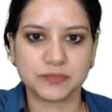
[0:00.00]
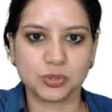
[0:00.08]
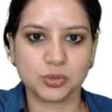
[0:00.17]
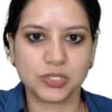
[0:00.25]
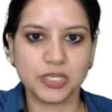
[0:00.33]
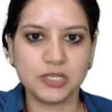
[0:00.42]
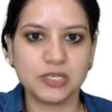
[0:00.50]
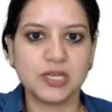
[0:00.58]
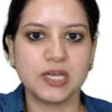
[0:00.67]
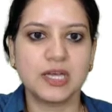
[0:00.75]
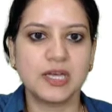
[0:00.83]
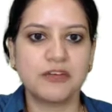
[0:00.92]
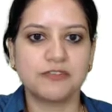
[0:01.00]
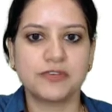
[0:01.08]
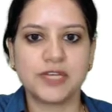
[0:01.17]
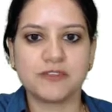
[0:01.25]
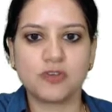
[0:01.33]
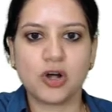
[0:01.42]
Okay.
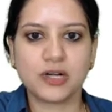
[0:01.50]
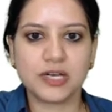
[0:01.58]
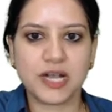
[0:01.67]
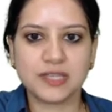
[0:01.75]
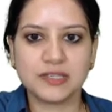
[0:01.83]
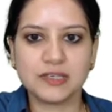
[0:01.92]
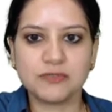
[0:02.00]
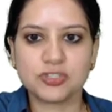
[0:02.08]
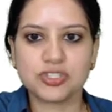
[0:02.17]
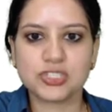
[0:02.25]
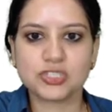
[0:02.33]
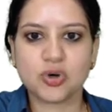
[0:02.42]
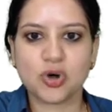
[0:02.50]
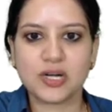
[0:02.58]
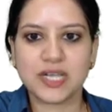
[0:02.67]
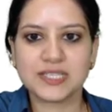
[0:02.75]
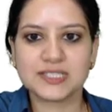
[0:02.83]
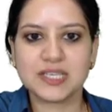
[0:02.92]
We have got another which is called
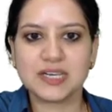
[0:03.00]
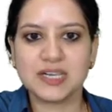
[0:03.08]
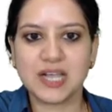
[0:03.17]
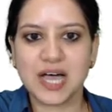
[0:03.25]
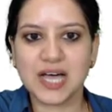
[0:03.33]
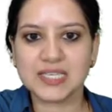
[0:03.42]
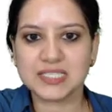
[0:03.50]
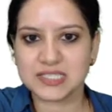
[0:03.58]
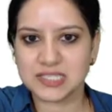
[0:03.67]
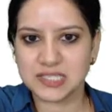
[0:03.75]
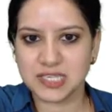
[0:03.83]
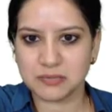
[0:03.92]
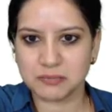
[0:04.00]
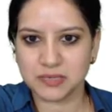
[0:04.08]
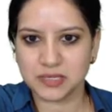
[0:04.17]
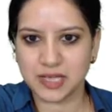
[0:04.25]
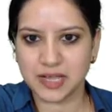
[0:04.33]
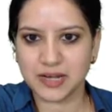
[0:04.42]
as the last
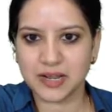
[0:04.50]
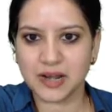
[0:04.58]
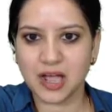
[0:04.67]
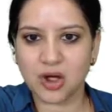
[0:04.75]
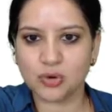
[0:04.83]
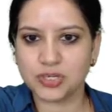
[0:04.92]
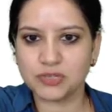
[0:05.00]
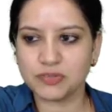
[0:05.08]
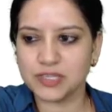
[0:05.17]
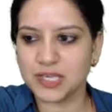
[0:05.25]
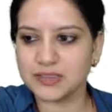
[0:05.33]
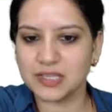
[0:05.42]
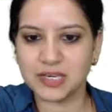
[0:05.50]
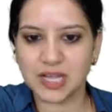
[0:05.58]
name. And then how did we get the